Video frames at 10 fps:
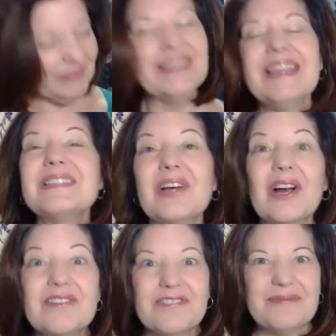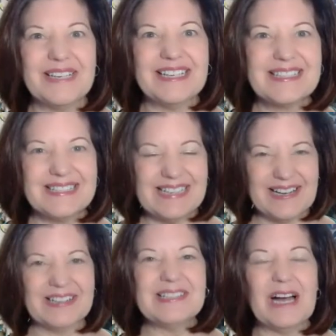it's hard for me to stay
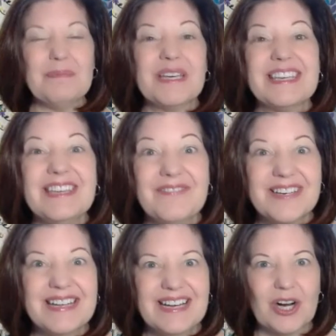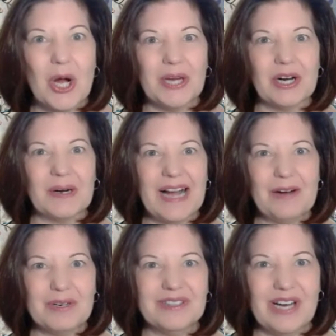on topic even here on our
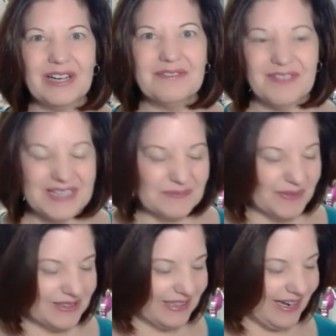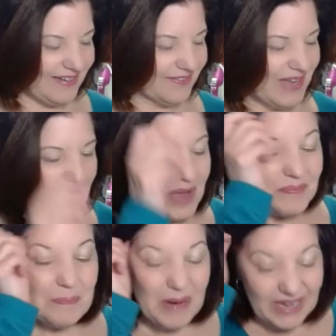hour-long Facebook Live.
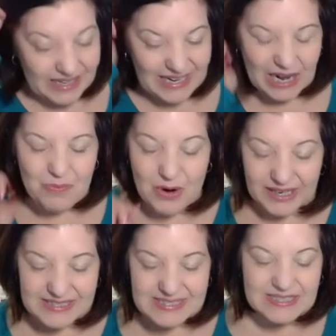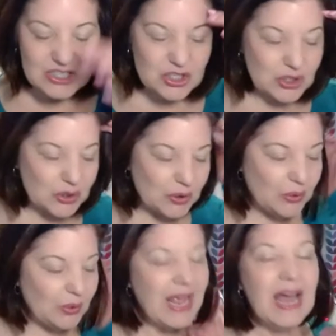But I wanted
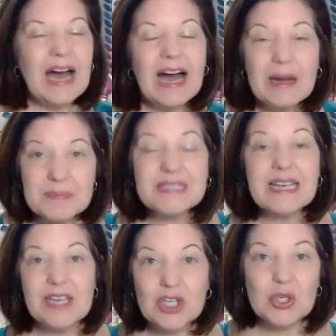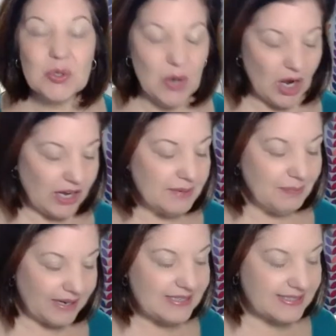to update you on
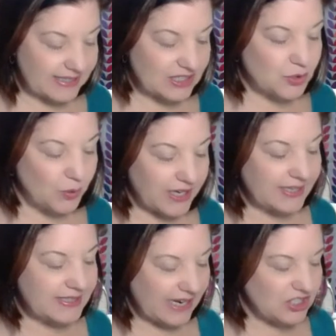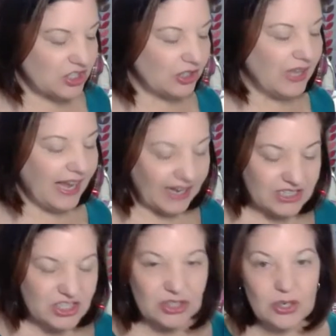my 6-week intentional
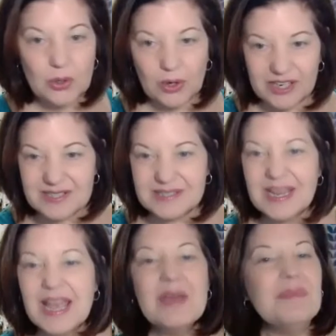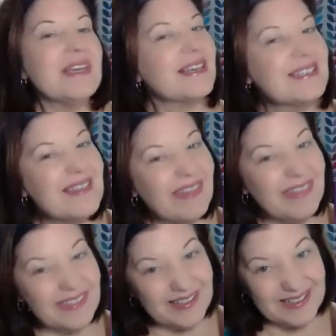action course because
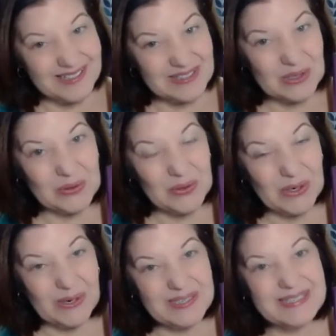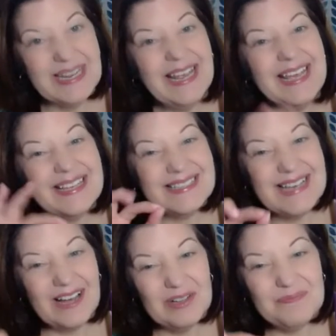this course is
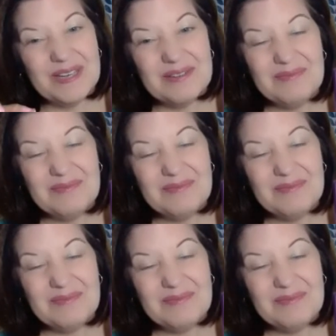helping